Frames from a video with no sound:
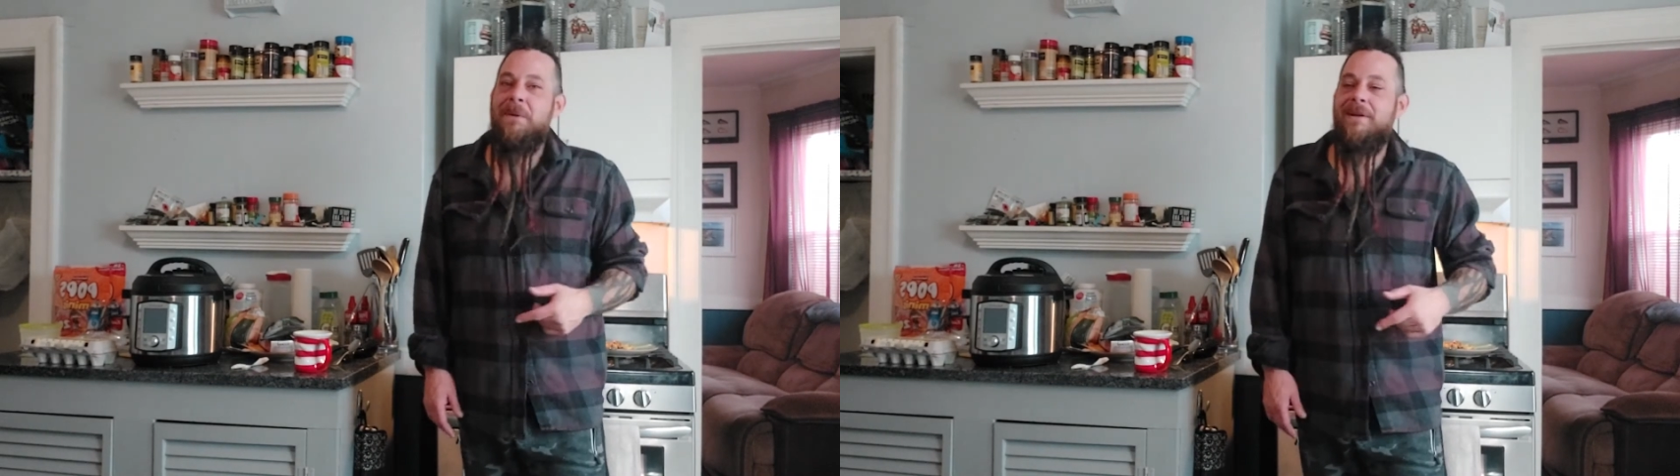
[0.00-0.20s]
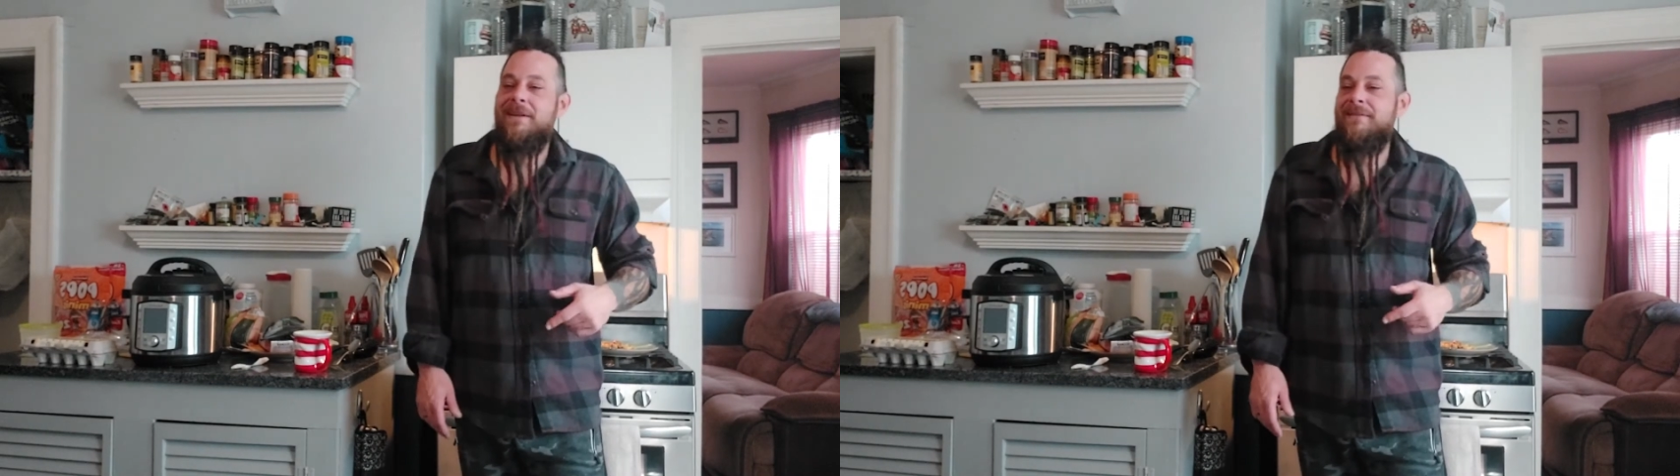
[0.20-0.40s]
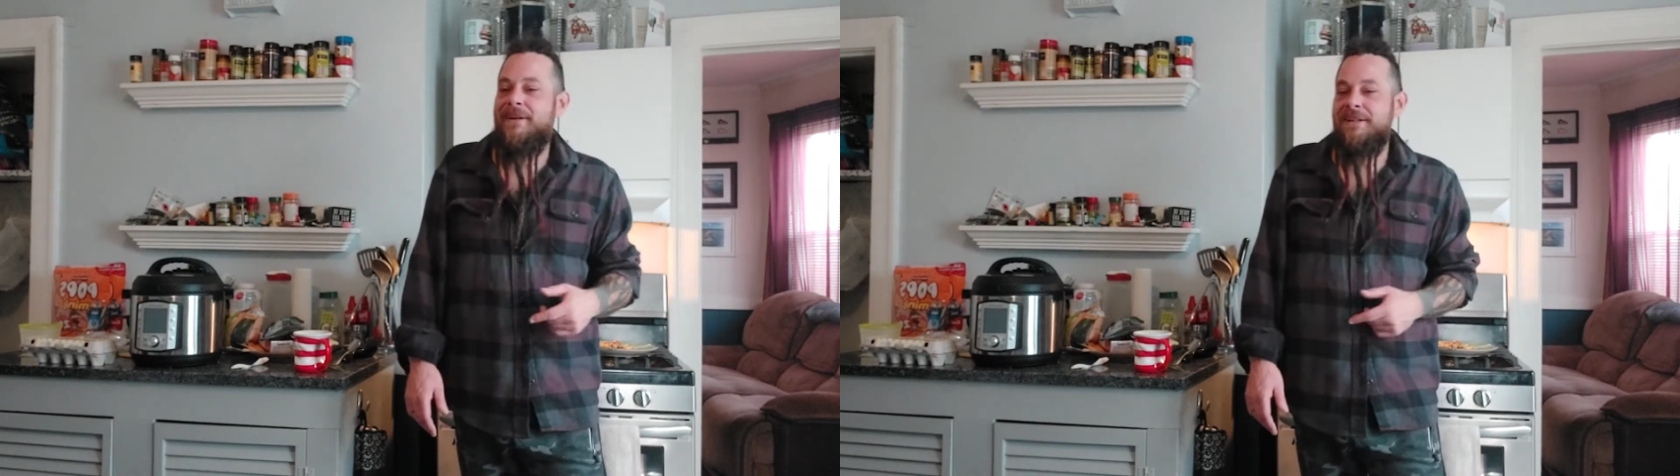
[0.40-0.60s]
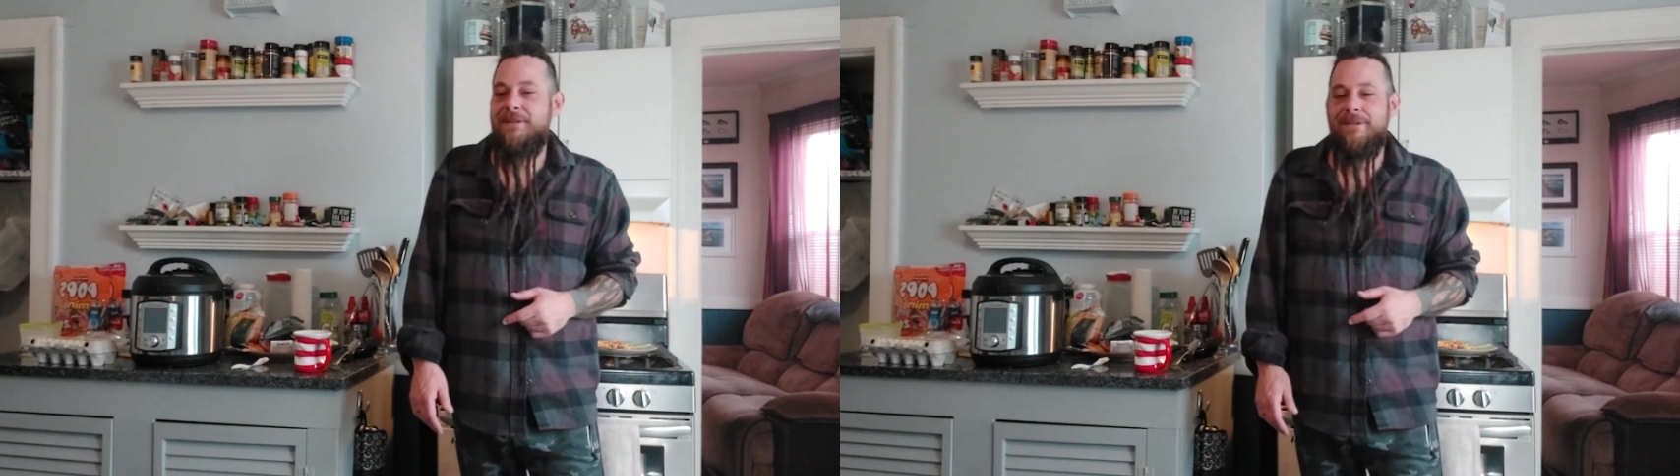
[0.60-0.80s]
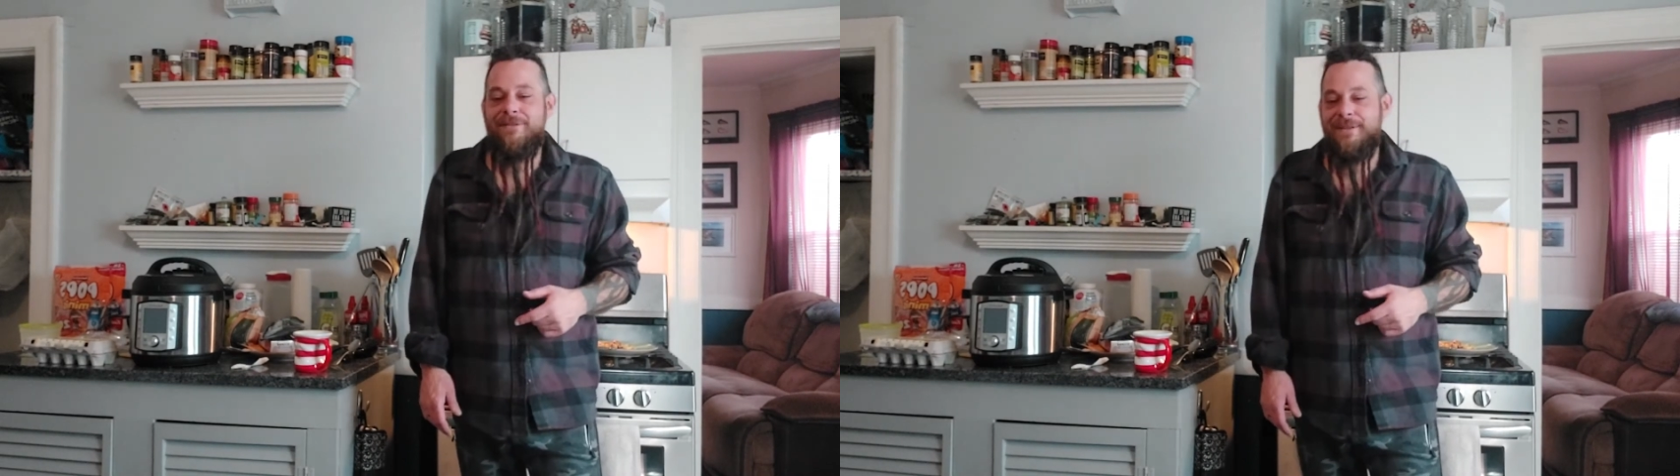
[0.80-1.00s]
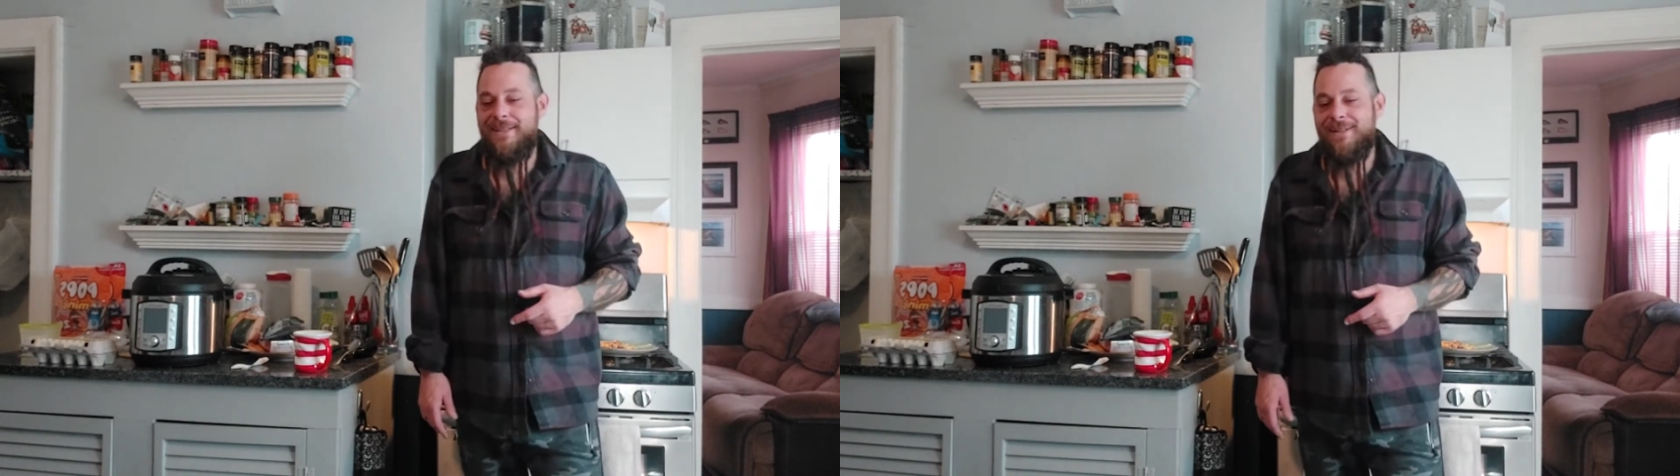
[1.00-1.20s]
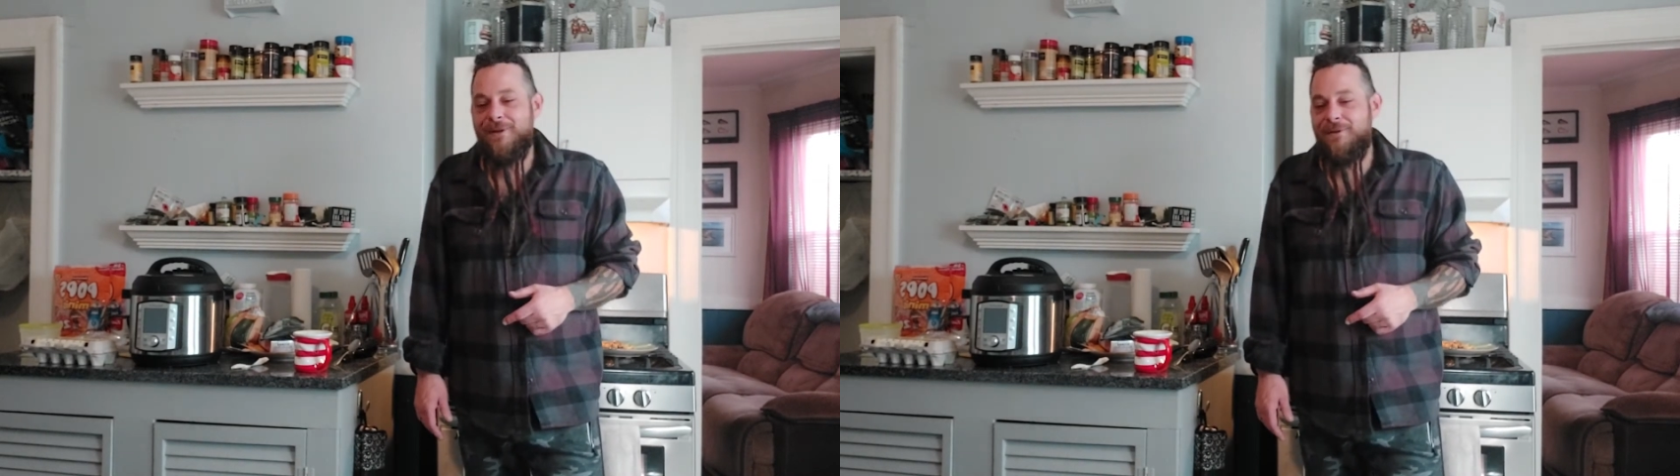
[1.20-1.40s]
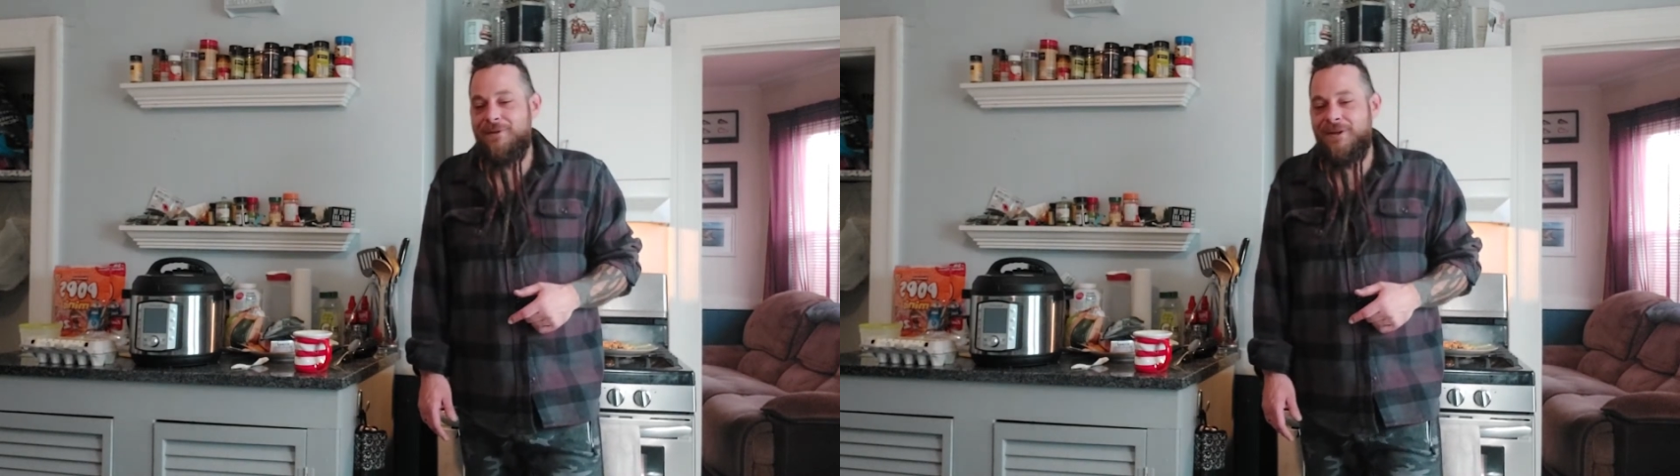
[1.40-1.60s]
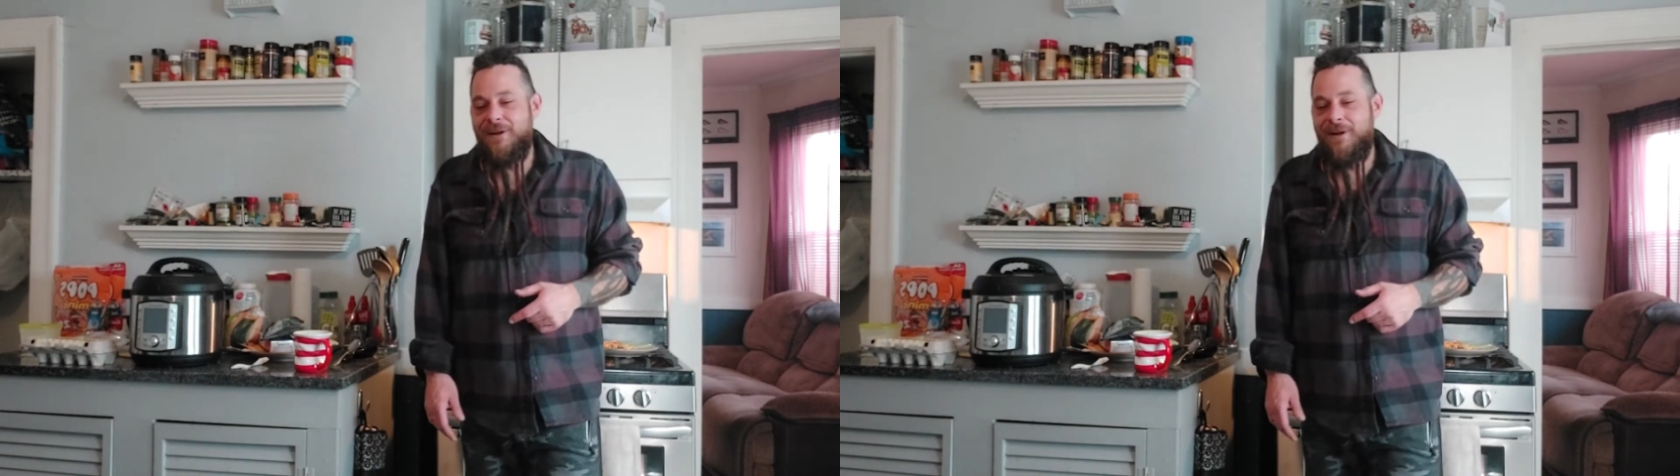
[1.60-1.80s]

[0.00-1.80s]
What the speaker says: Bucket Adventures videos.